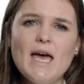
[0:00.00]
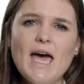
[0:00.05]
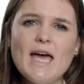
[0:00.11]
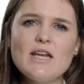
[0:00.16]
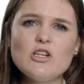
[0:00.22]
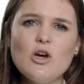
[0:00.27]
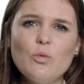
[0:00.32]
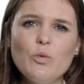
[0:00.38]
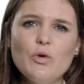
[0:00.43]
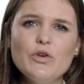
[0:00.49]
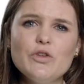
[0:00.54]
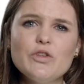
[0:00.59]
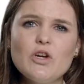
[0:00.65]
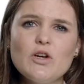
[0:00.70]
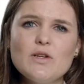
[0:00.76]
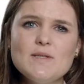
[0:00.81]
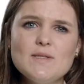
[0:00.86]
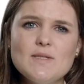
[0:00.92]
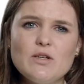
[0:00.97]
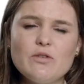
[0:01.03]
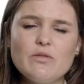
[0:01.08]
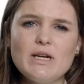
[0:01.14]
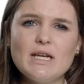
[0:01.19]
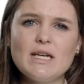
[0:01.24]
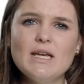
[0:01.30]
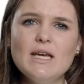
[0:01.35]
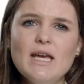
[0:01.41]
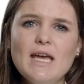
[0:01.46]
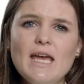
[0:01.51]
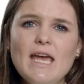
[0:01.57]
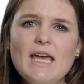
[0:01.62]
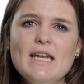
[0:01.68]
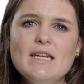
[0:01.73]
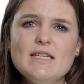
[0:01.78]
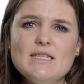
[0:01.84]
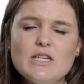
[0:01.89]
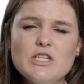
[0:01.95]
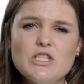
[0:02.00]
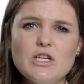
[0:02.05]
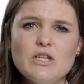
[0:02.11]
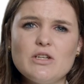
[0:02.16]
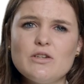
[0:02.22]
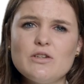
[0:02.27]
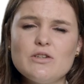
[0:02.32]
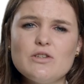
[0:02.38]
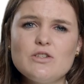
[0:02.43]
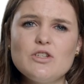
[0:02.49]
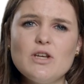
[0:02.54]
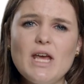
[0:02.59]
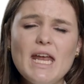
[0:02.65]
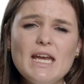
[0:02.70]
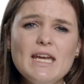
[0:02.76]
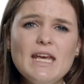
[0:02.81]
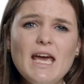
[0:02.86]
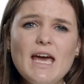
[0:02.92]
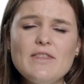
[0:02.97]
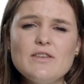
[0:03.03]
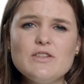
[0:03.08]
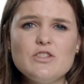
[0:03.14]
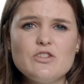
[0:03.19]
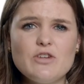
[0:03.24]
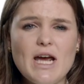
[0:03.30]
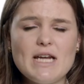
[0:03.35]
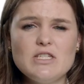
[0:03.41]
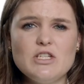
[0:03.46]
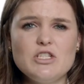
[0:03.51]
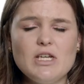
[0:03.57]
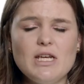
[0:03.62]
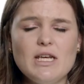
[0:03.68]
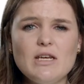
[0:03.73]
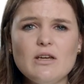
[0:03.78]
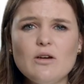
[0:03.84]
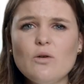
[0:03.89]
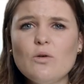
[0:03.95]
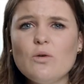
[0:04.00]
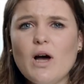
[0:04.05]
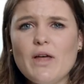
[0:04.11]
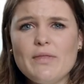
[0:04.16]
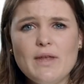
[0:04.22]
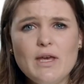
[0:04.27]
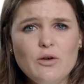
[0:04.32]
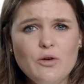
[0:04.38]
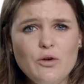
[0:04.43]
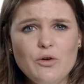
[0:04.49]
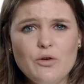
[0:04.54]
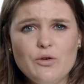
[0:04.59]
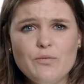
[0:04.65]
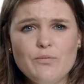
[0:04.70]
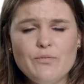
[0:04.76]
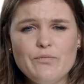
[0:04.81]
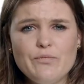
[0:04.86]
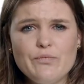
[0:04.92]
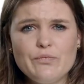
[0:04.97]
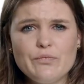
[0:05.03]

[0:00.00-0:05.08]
and are worth considering in addition to any other strategy or on their own.